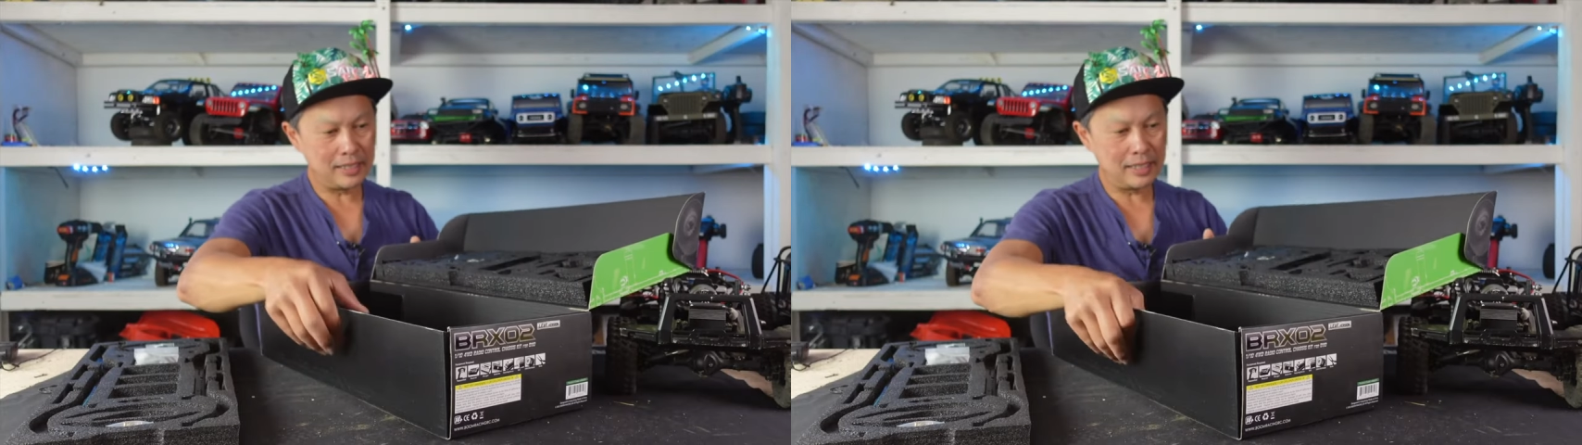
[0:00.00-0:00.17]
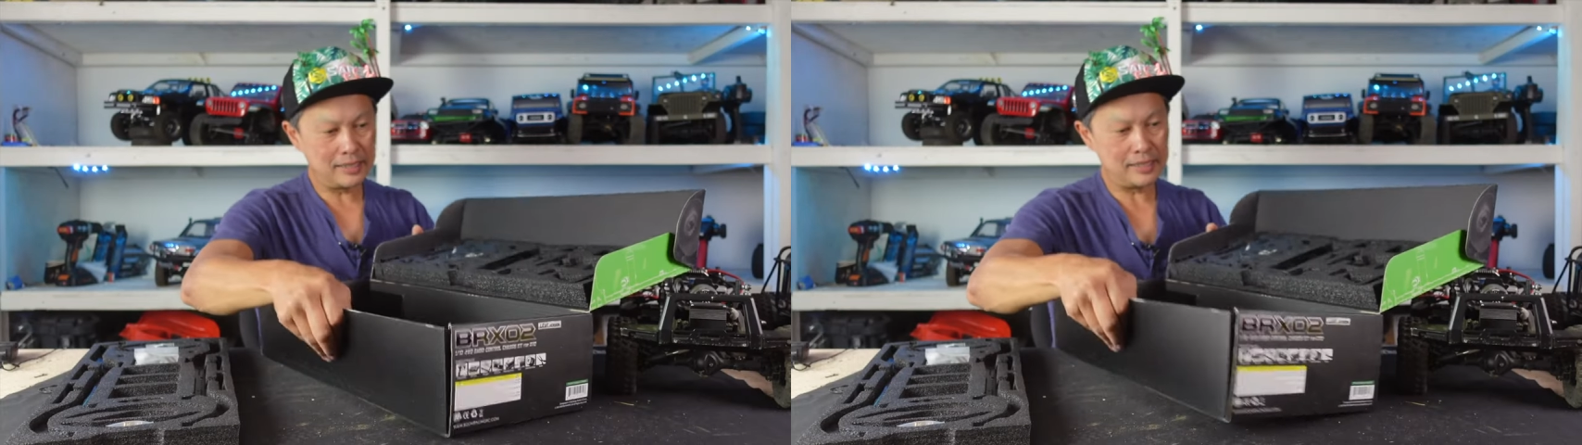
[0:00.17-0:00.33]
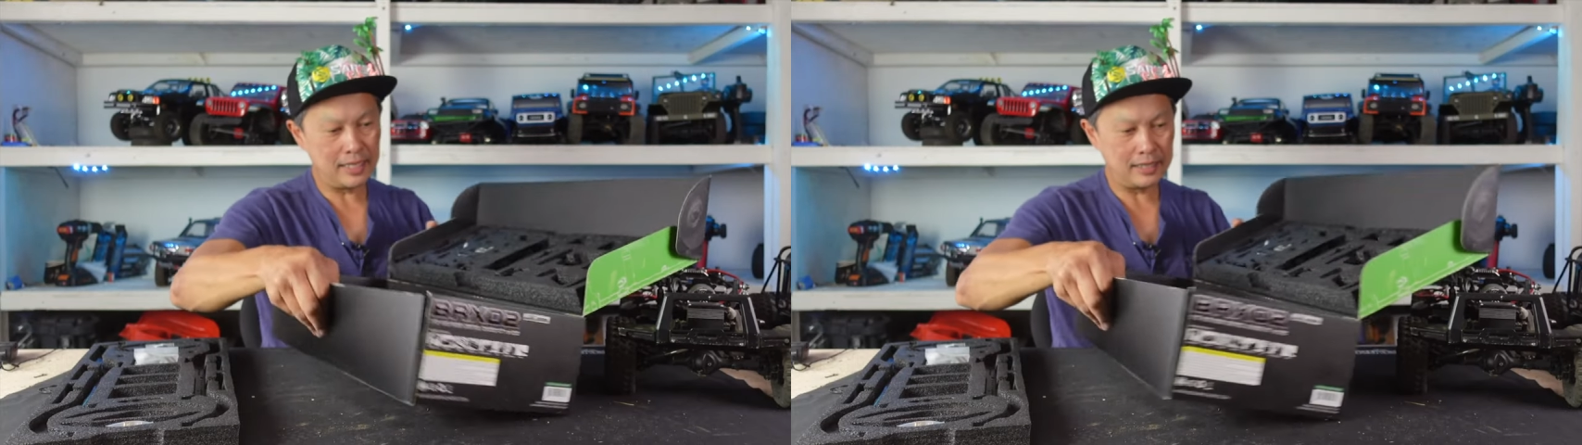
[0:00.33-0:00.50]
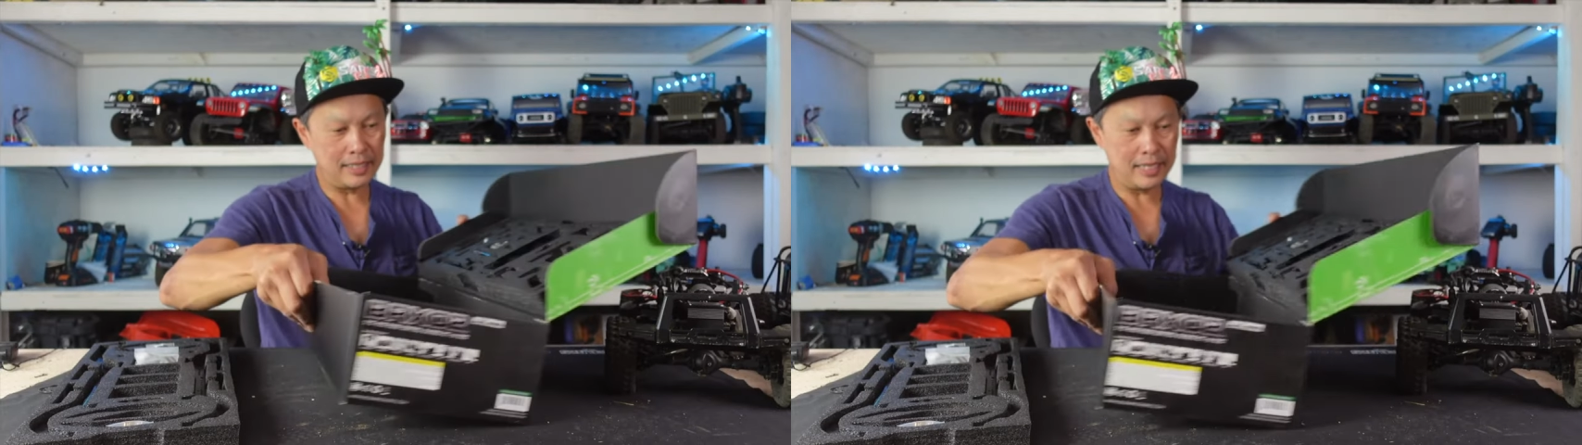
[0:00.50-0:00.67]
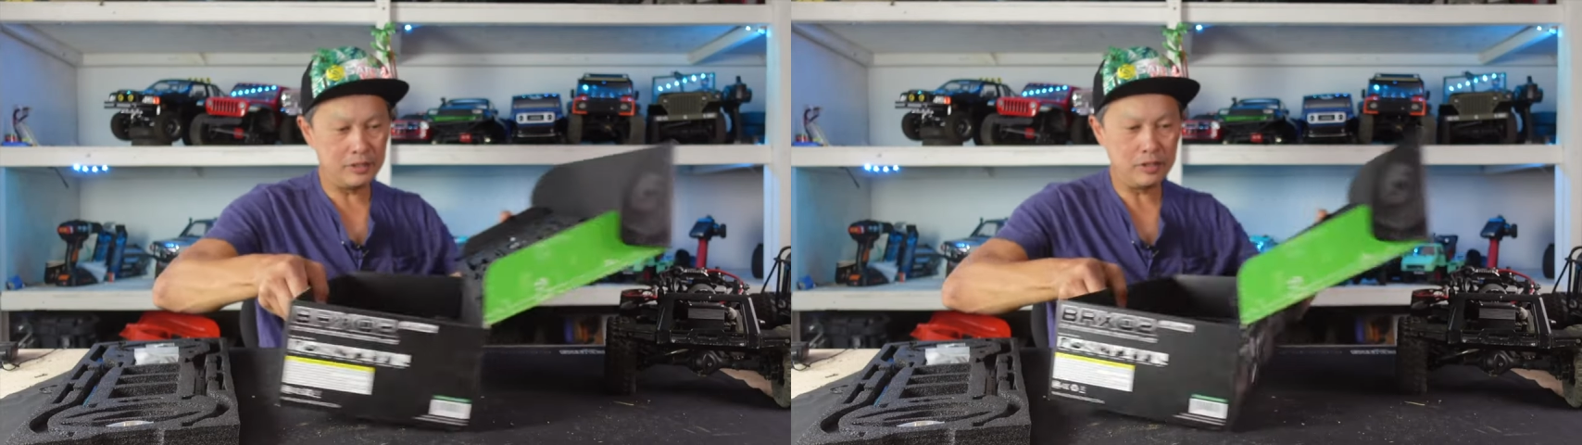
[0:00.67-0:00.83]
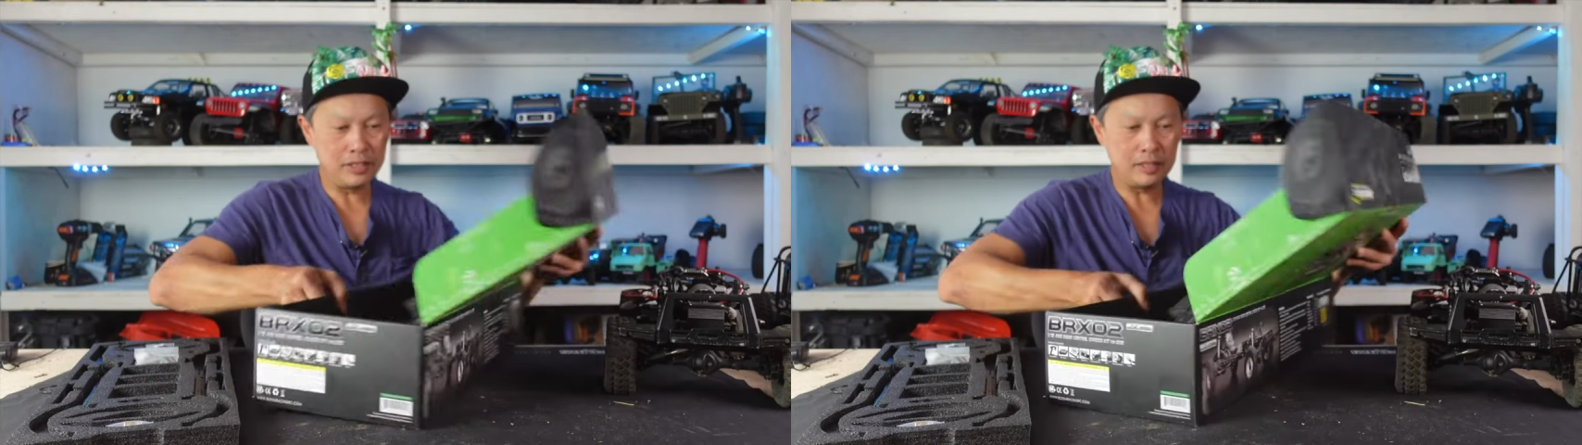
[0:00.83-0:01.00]
like I said
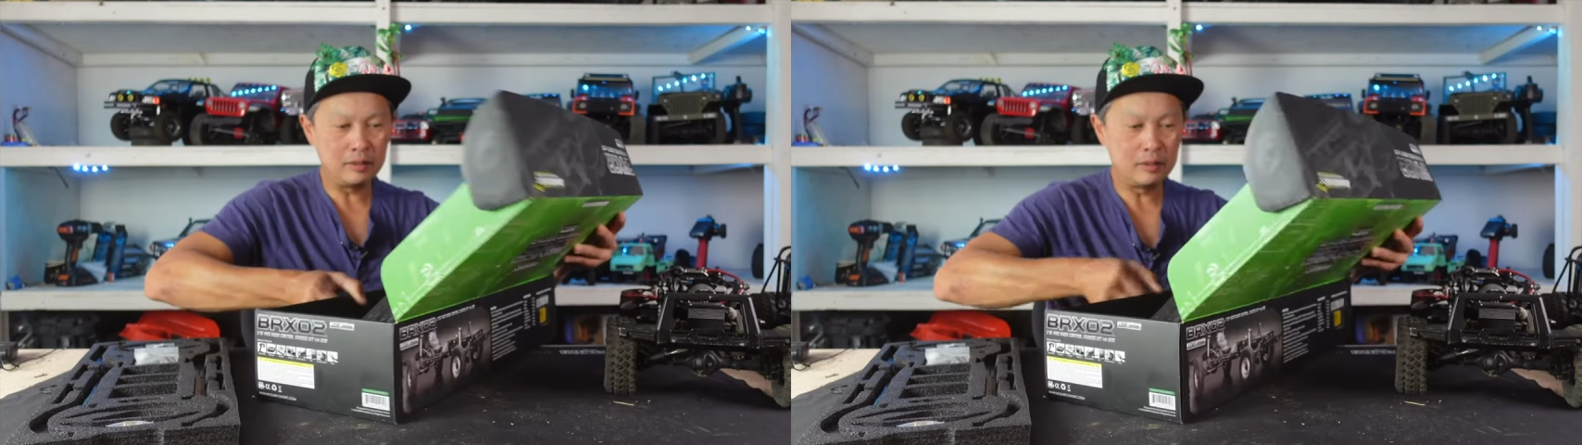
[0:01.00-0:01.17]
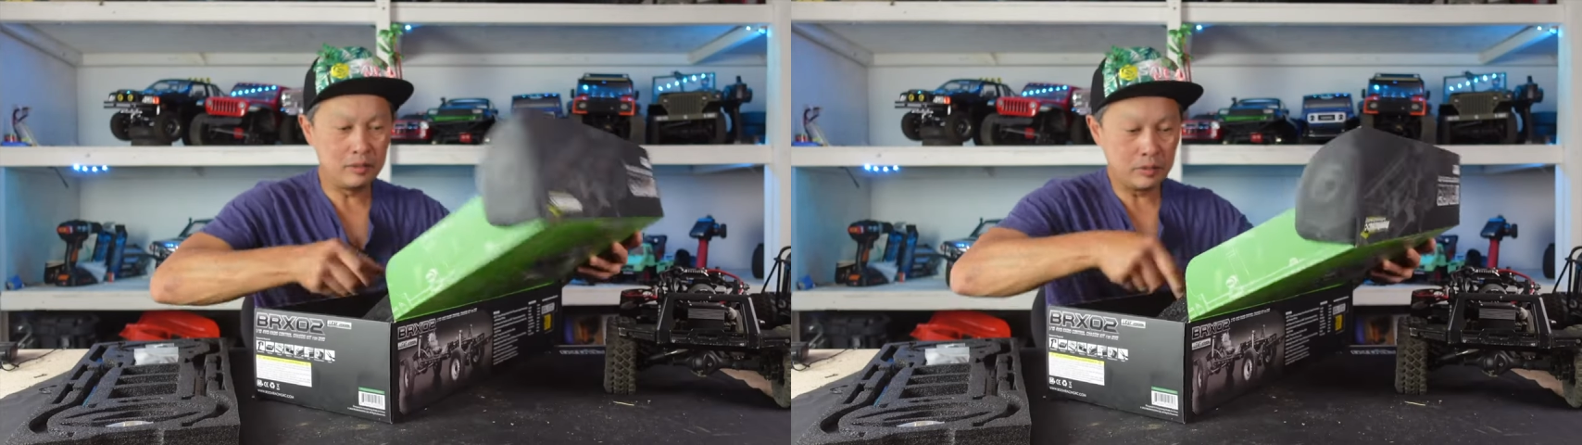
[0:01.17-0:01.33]
and you could